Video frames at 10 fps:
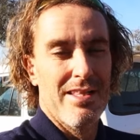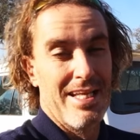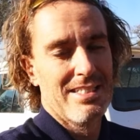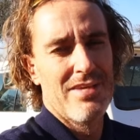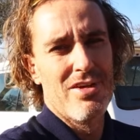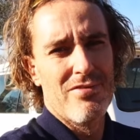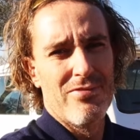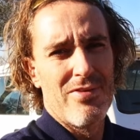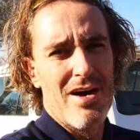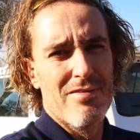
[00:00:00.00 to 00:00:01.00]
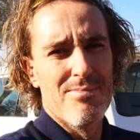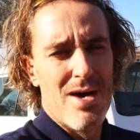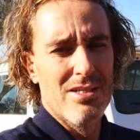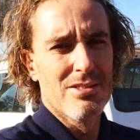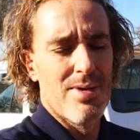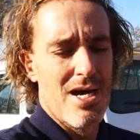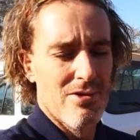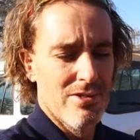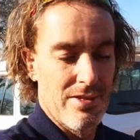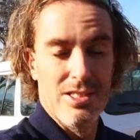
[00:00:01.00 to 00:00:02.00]
That's 75 miles per
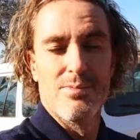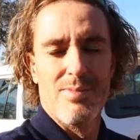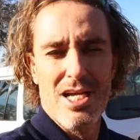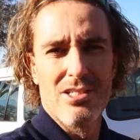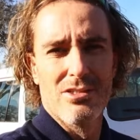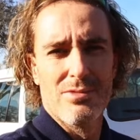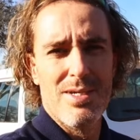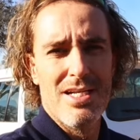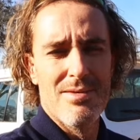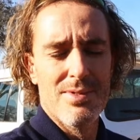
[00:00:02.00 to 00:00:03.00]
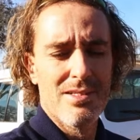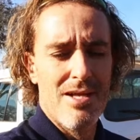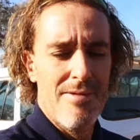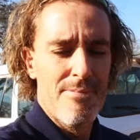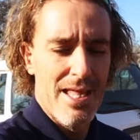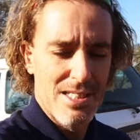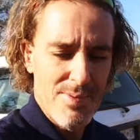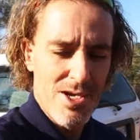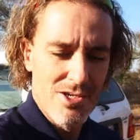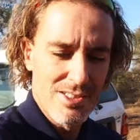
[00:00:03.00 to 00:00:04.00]
hour, the national speed limit. It's
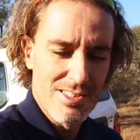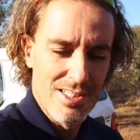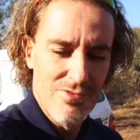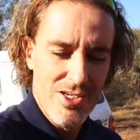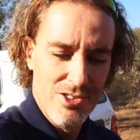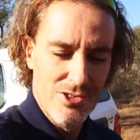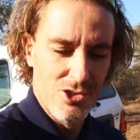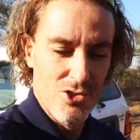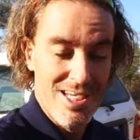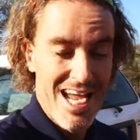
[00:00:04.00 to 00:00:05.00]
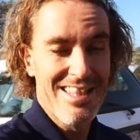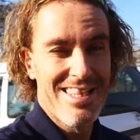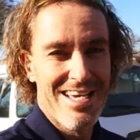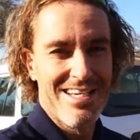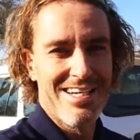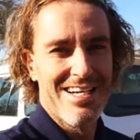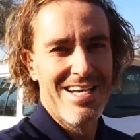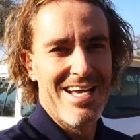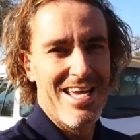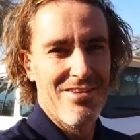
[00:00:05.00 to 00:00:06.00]
because it's difficult to get there
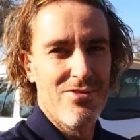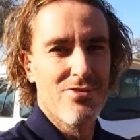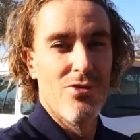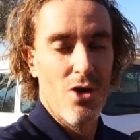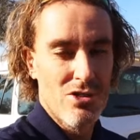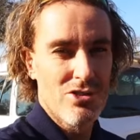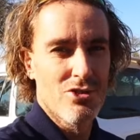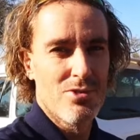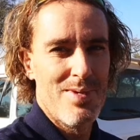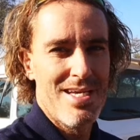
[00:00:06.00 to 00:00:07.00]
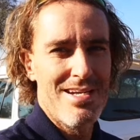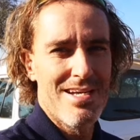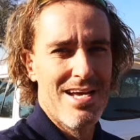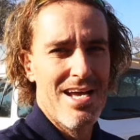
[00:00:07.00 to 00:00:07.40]
if you've lost your speed.